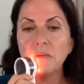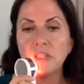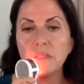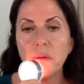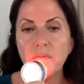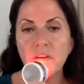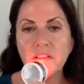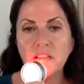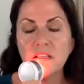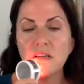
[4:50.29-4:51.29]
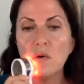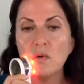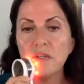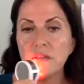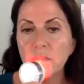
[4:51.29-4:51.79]
just by pressing and
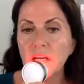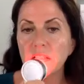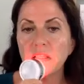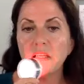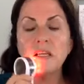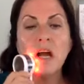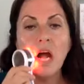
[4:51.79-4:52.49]
holding the button.